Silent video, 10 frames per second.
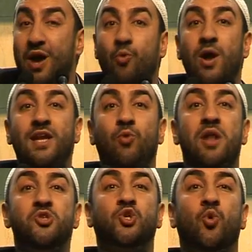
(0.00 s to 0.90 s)
When he
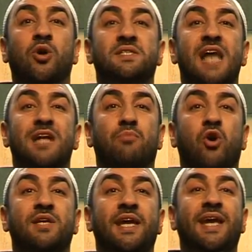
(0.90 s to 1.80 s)
went towards that
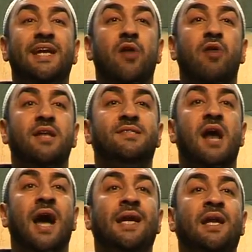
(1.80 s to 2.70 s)
body, he narrates,
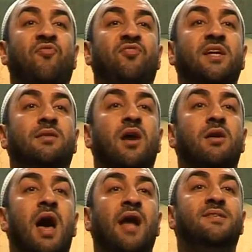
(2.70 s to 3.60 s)
I lifted the
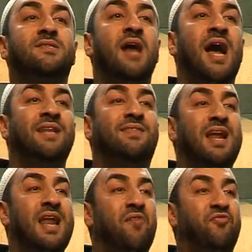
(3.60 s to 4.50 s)
right side, the
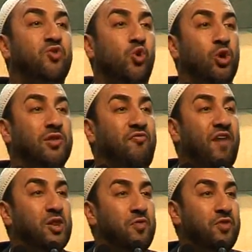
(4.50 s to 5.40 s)
left all
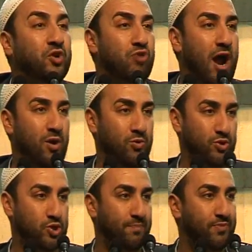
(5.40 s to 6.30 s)
fell on the
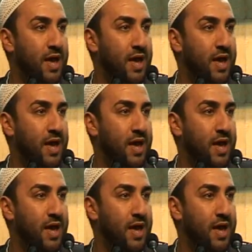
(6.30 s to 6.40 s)
ground.